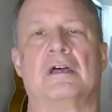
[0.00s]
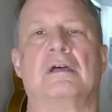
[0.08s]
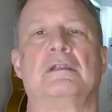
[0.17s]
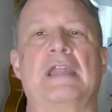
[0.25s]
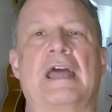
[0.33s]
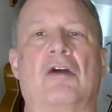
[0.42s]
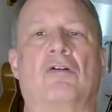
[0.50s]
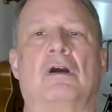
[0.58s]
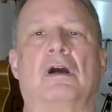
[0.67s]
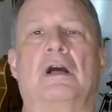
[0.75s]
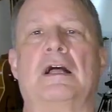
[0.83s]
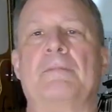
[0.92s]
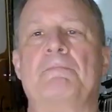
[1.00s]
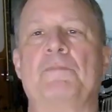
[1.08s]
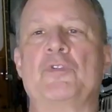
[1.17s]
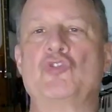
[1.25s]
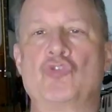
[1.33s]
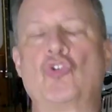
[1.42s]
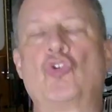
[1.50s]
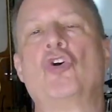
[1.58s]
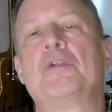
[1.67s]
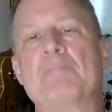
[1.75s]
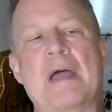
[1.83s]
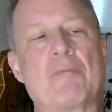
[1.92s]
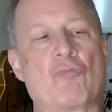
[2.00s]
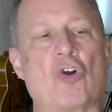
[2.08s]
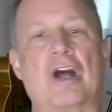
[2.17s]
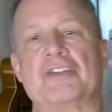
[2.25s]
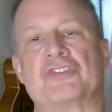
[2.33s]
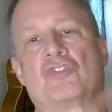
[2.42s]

Now, you could memorize